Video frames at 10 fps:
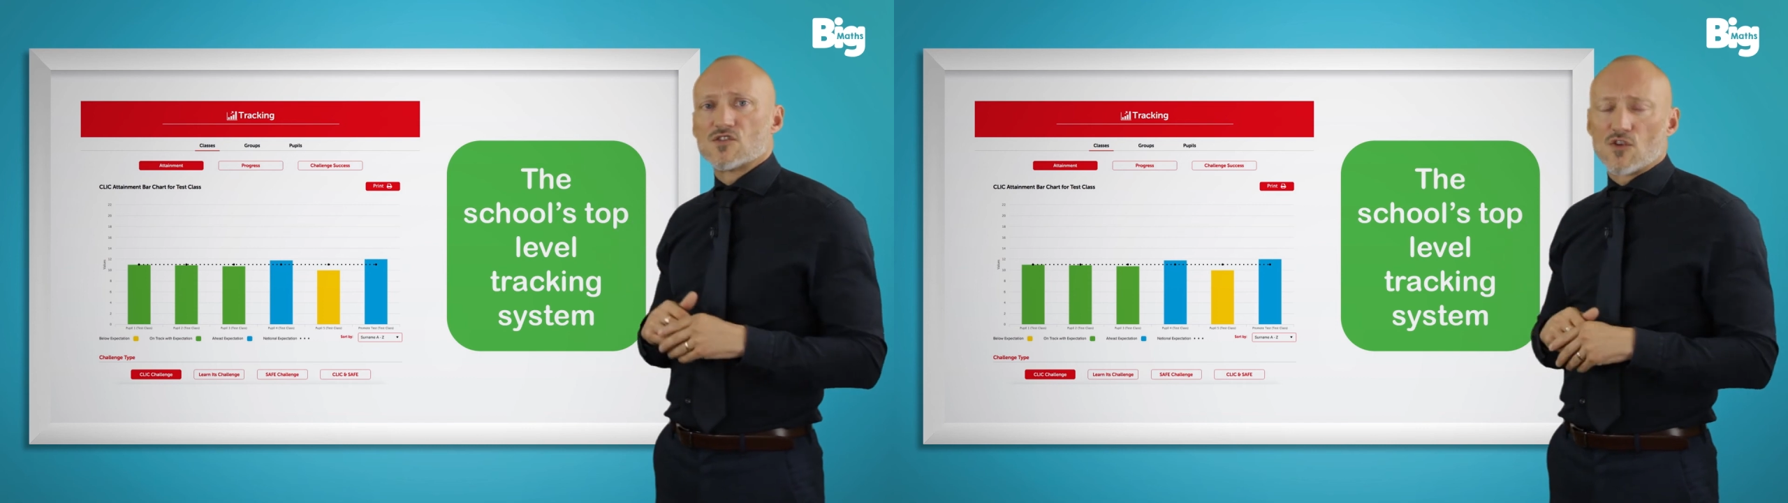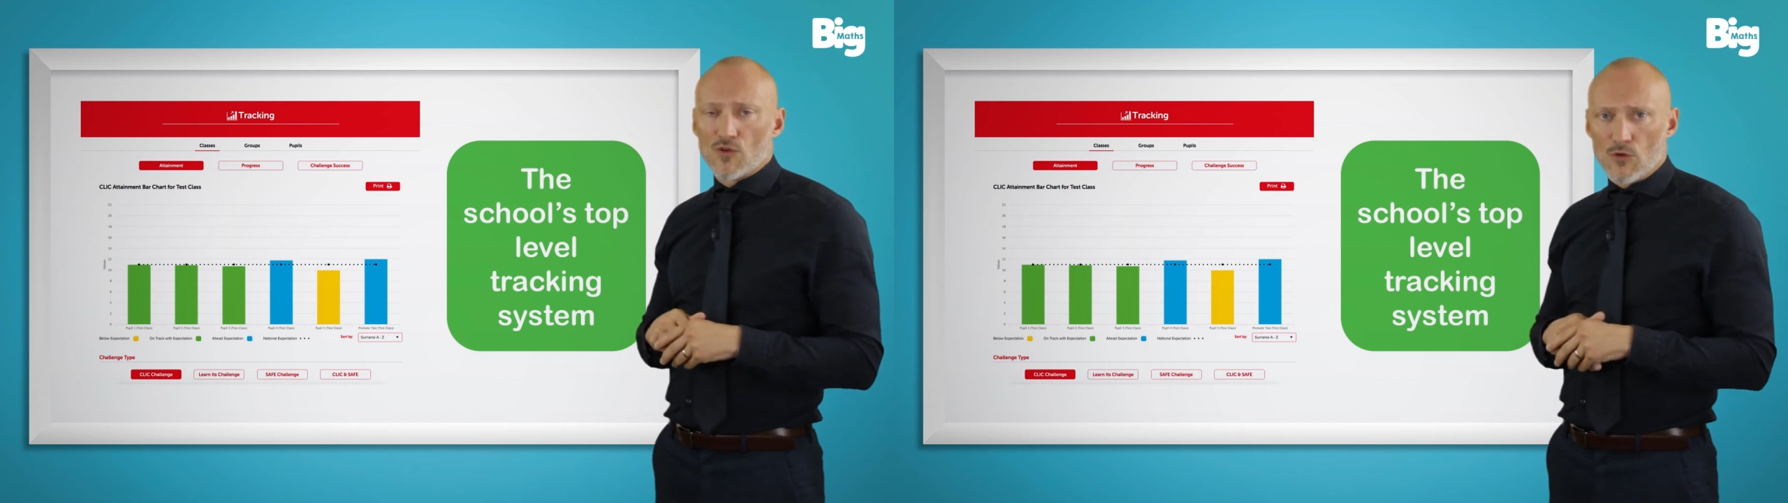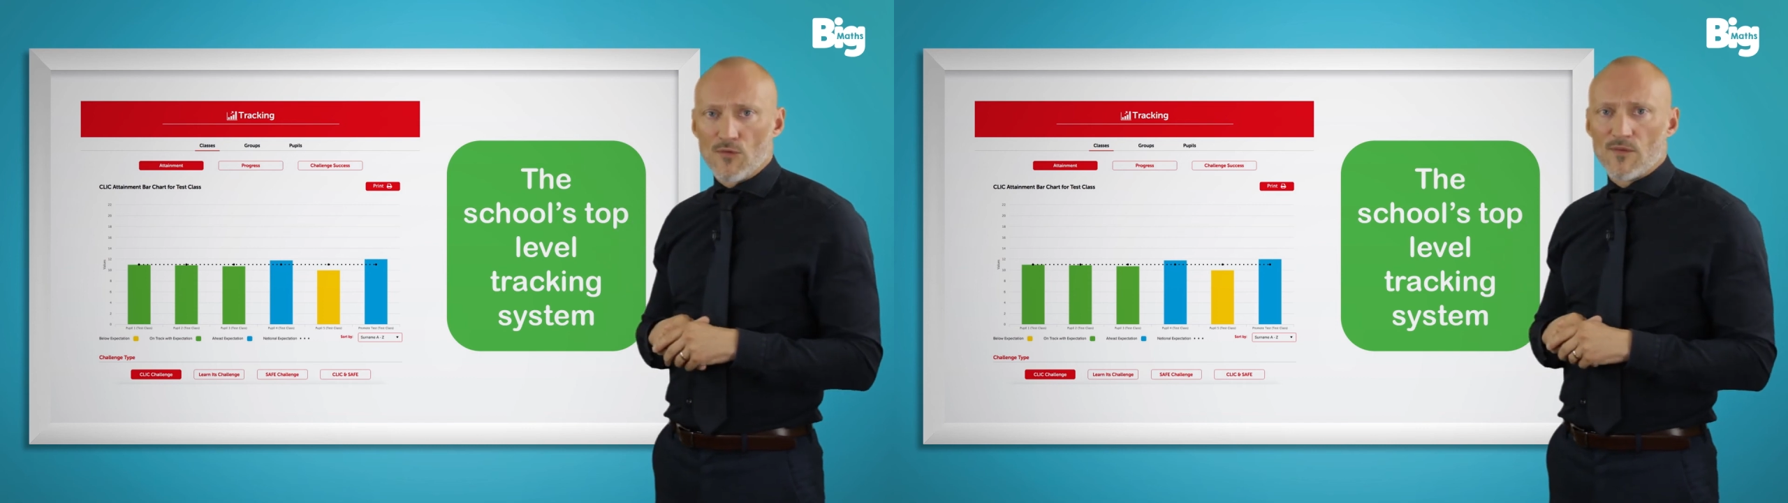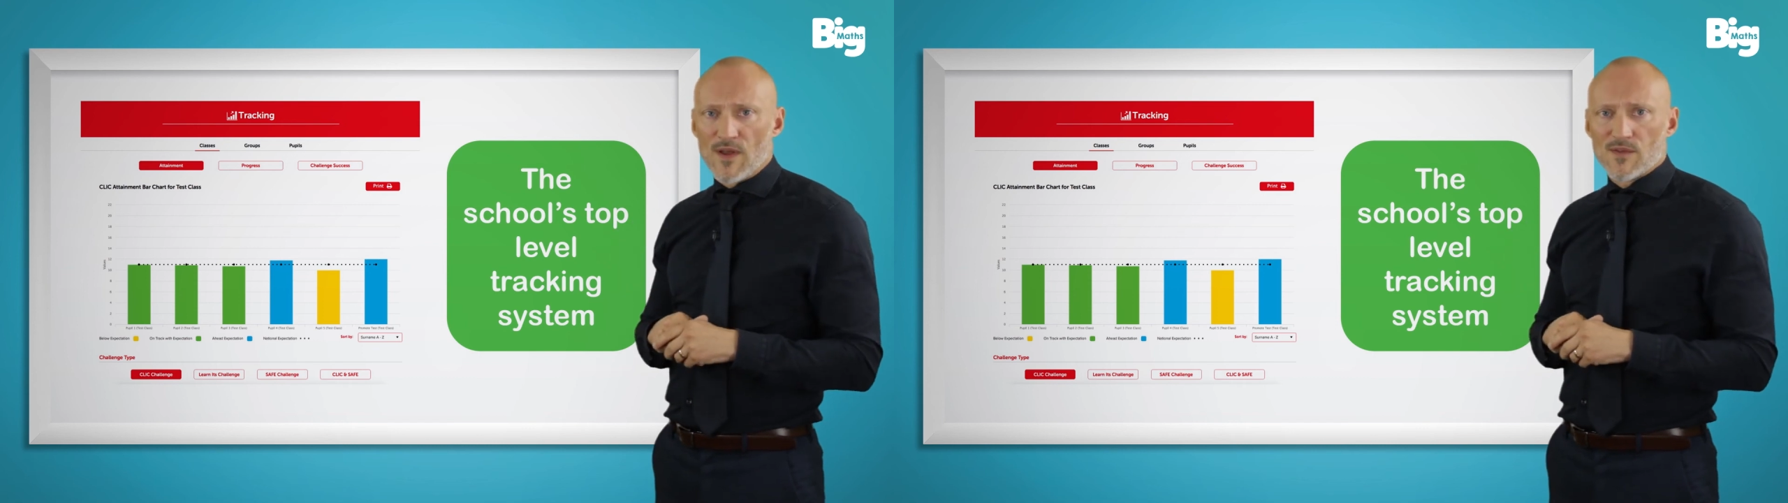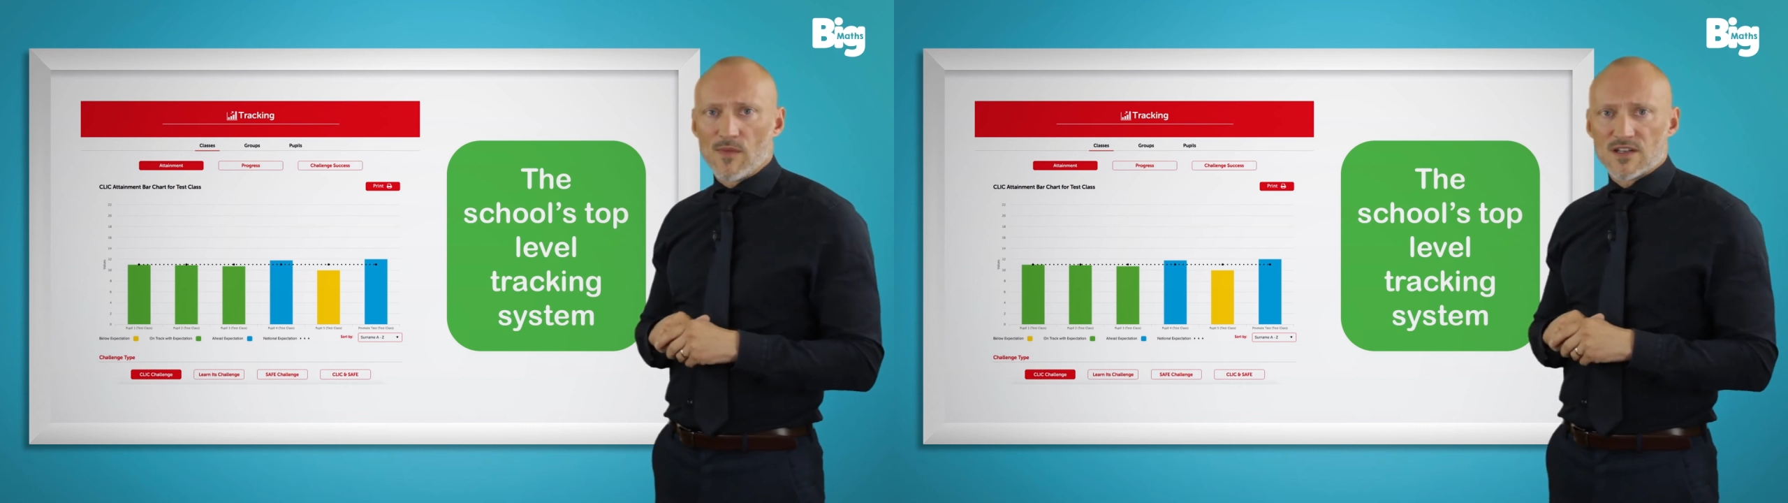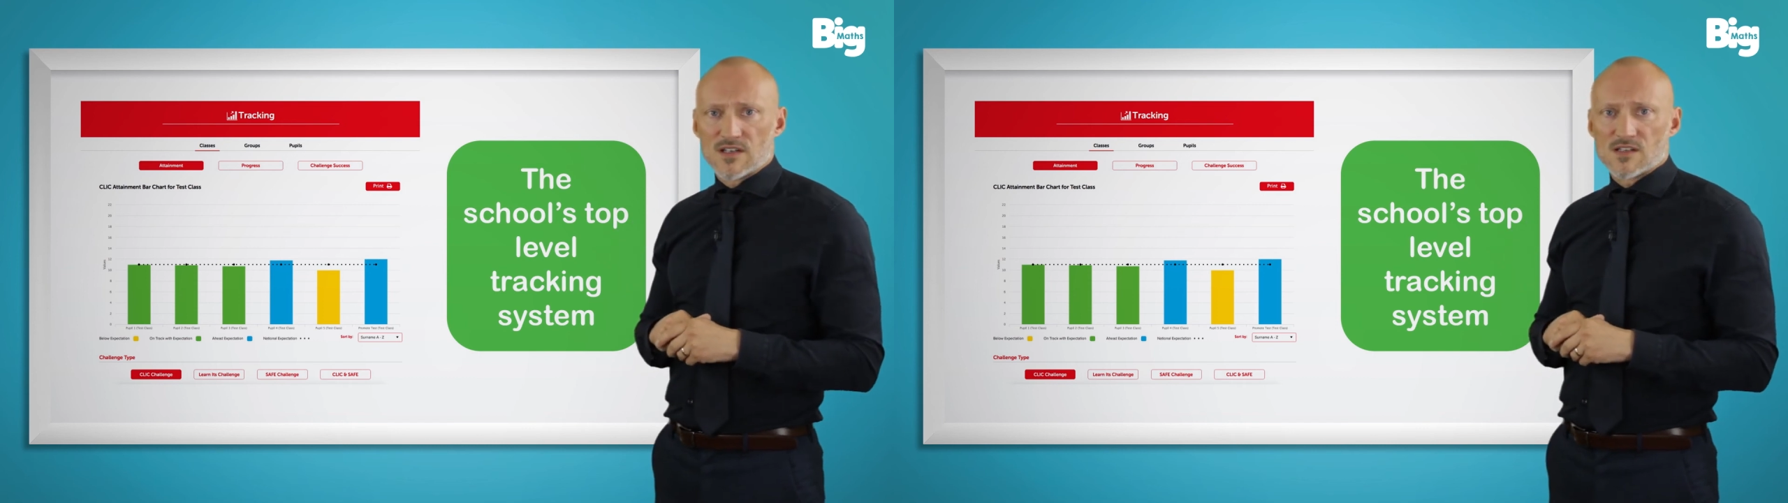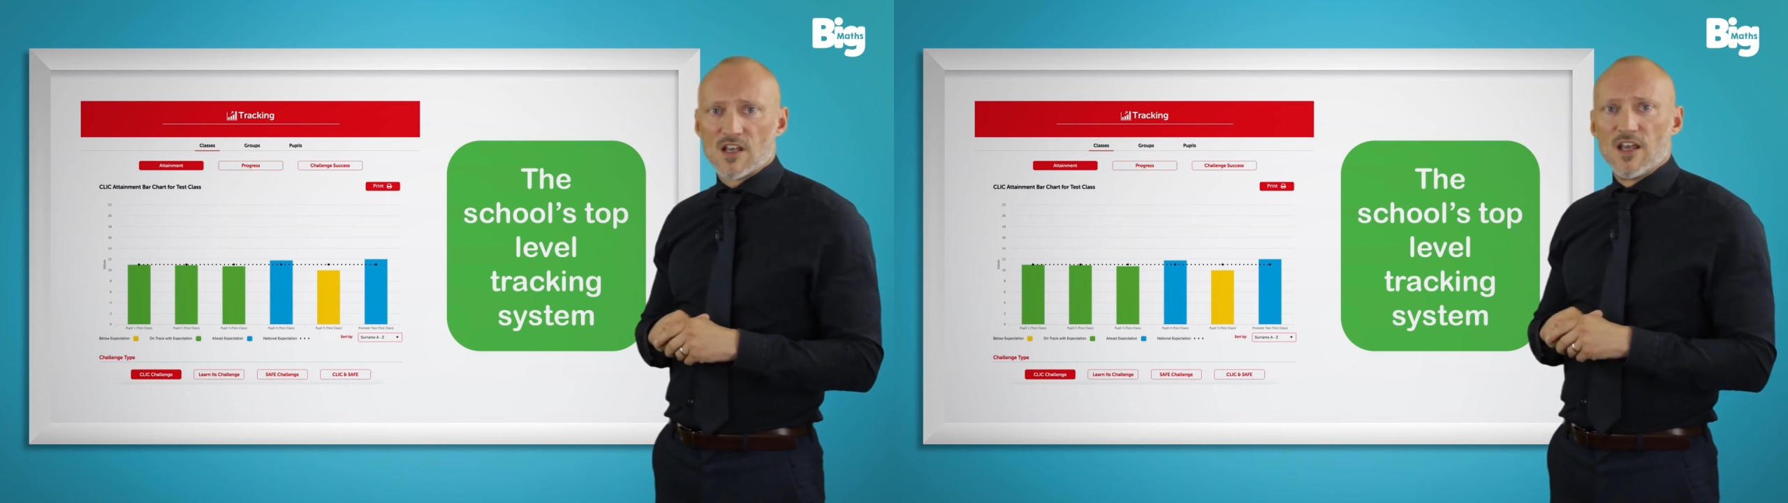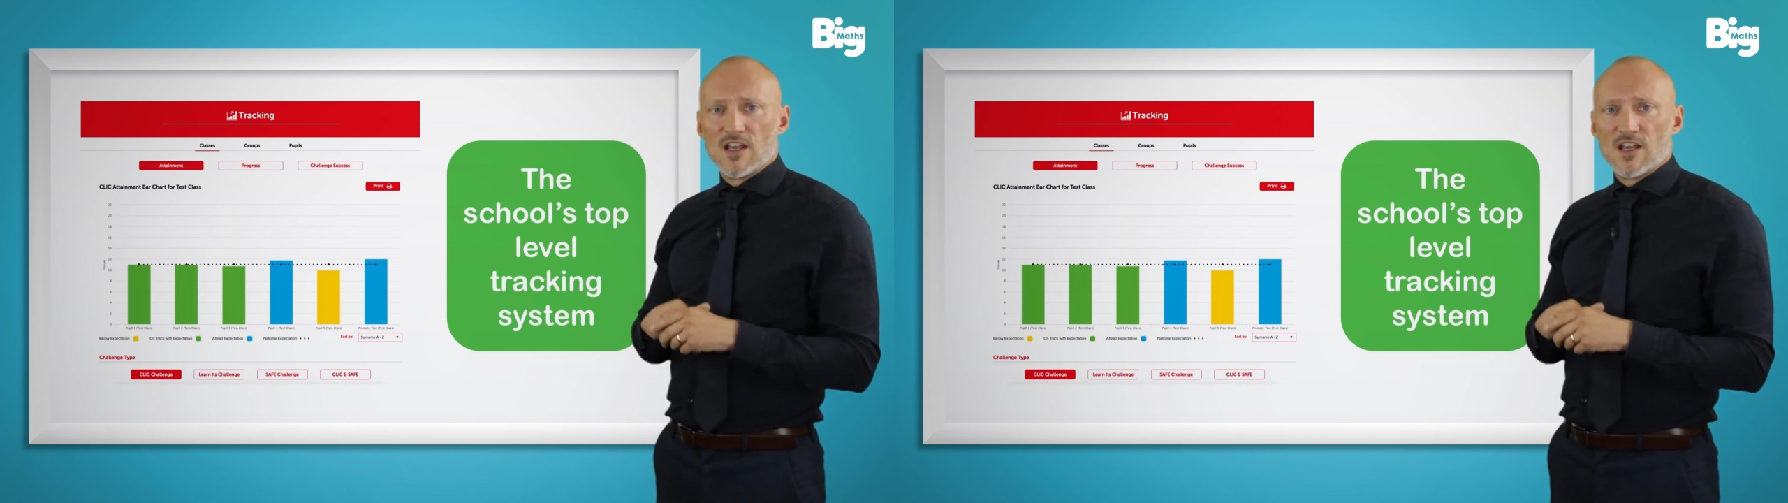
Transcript: school for mathematics